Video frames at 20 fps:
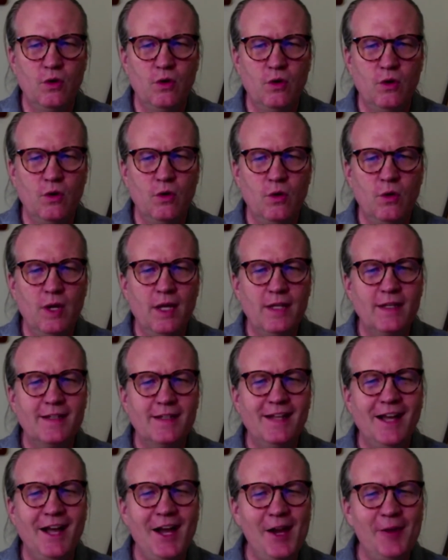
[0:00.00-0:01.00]
Well, at the
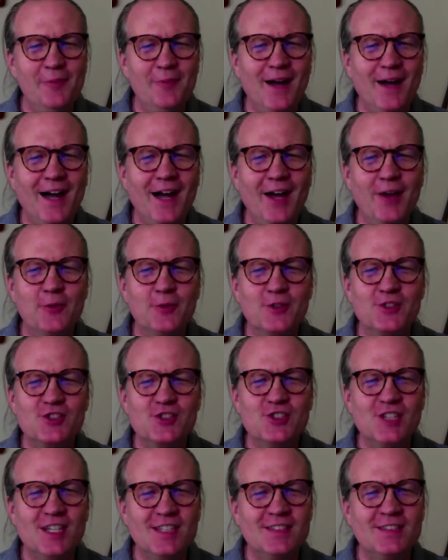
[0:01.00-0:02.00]
time, I was
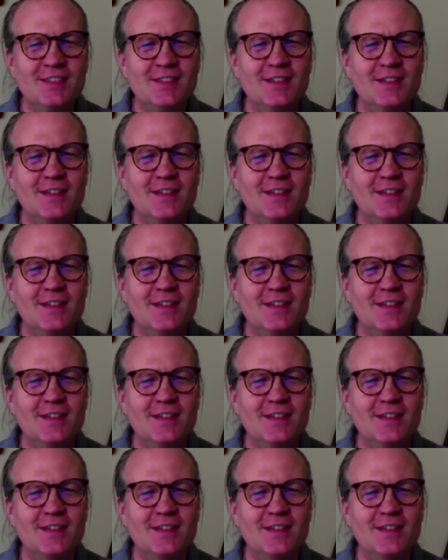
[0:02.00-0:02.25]
just